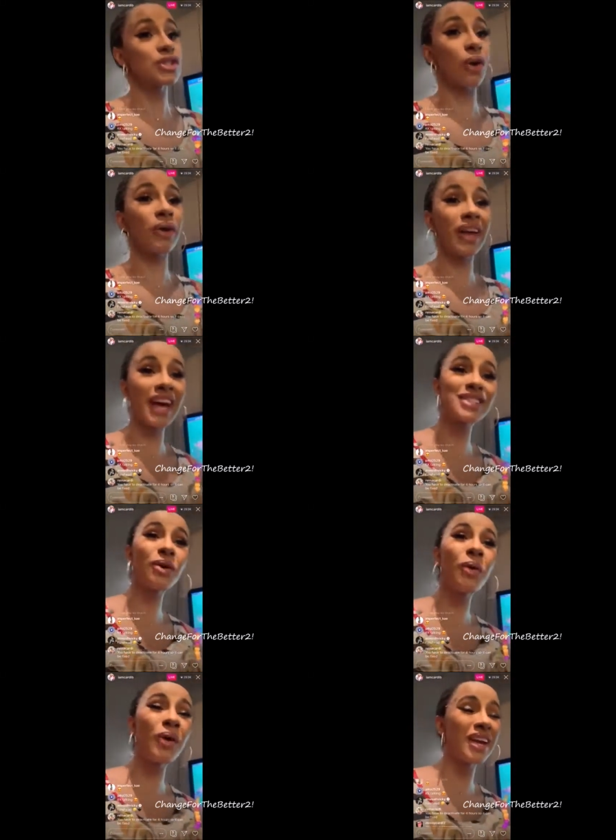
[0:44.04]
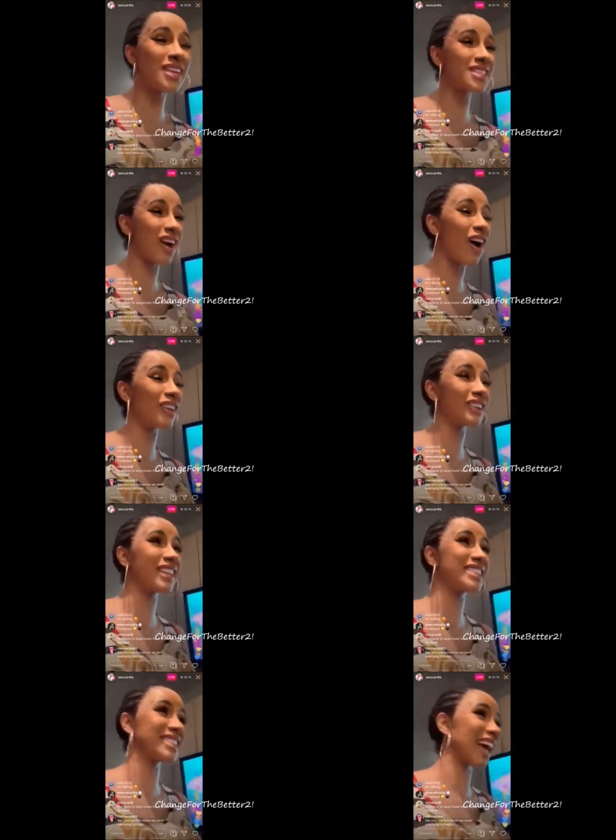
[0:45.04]
So guess who is on
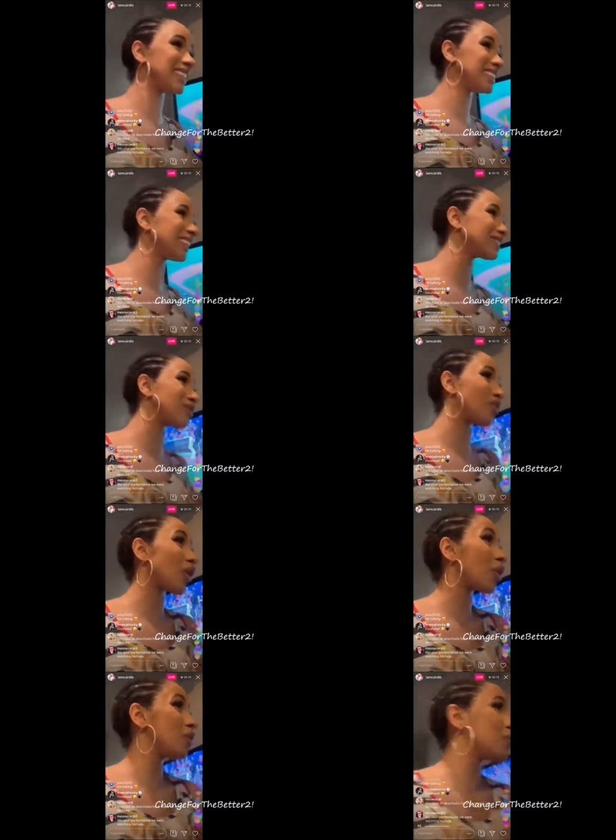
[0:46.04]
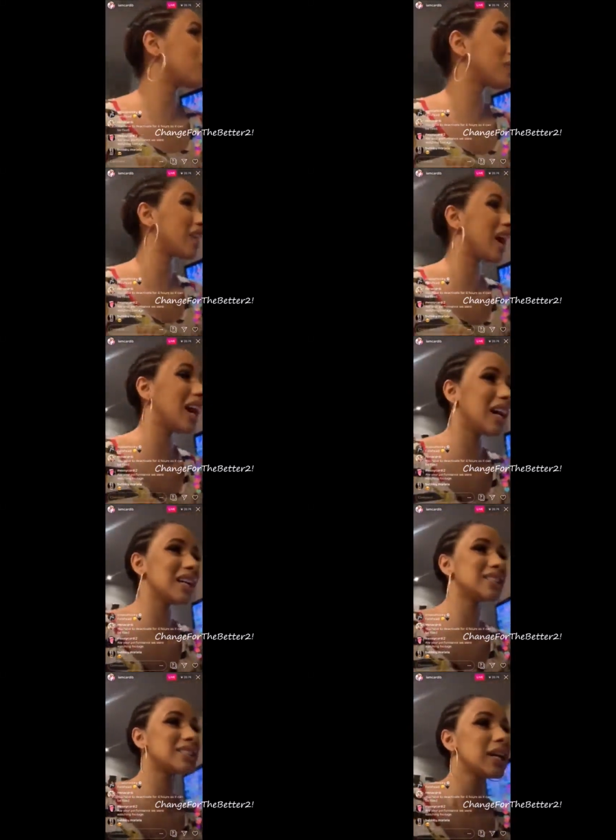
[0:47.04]
the Texas road with
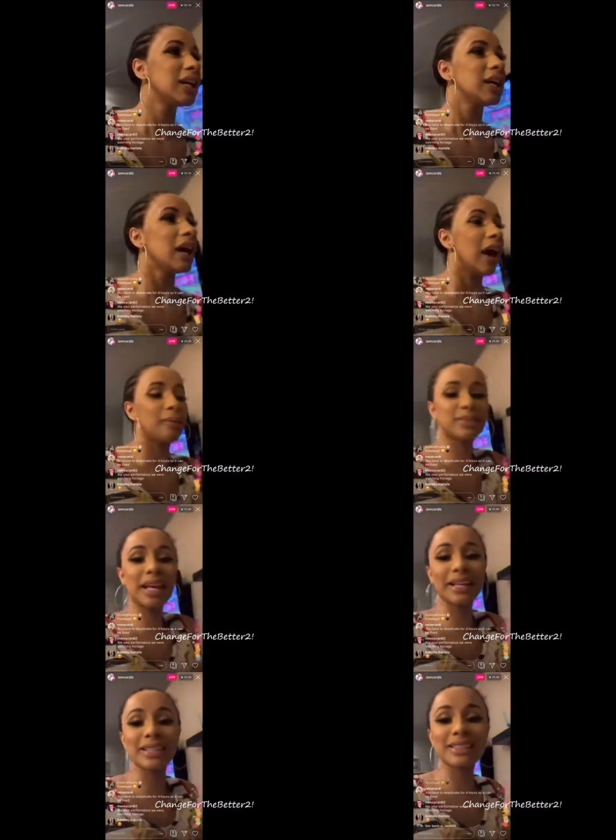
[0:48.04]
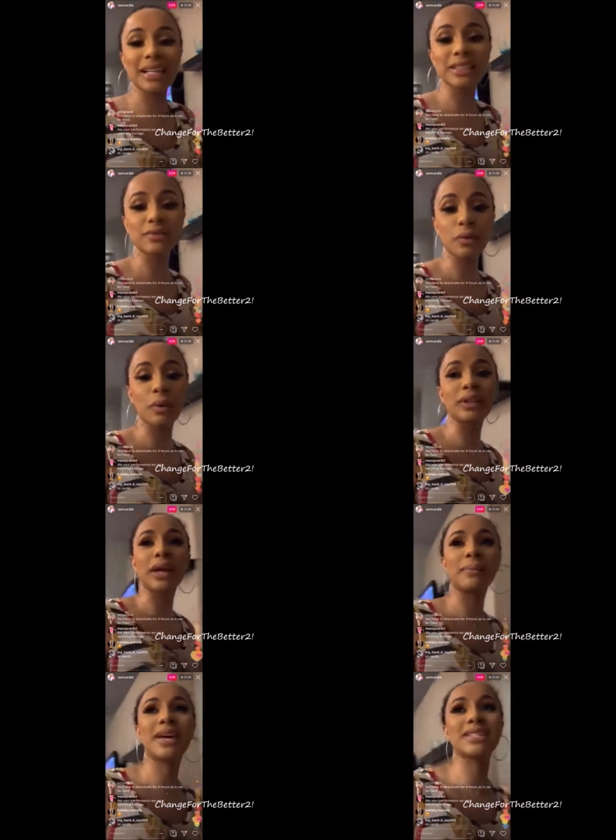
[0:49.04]
us? I'm staying in Texas for one
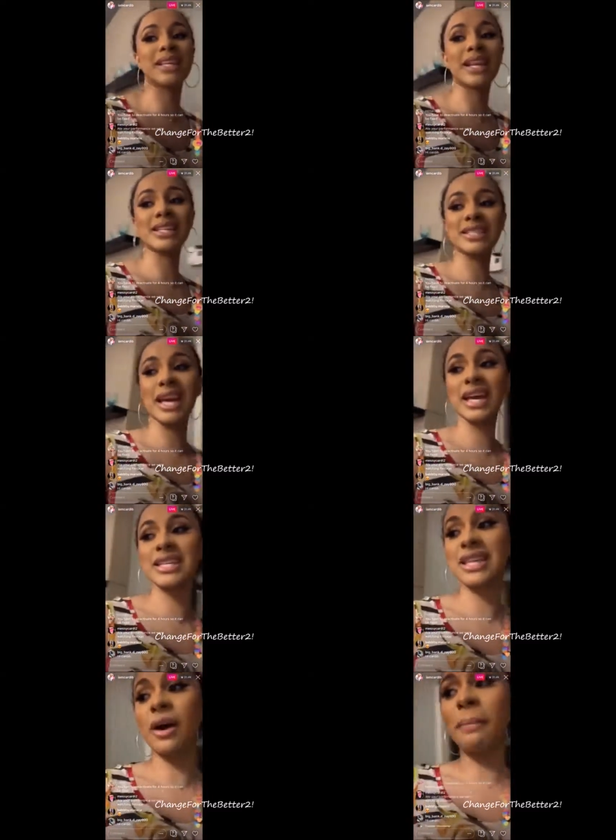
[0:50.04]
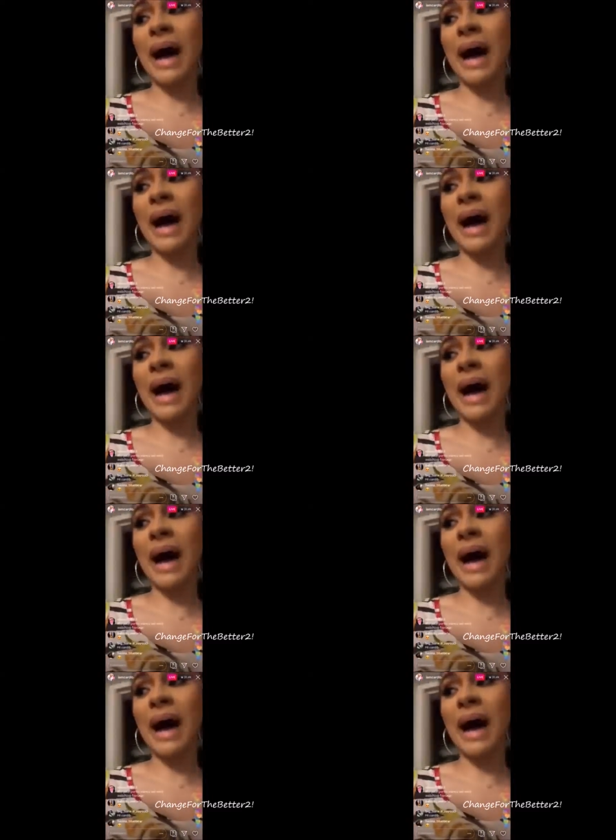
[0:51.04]
day because the next day is El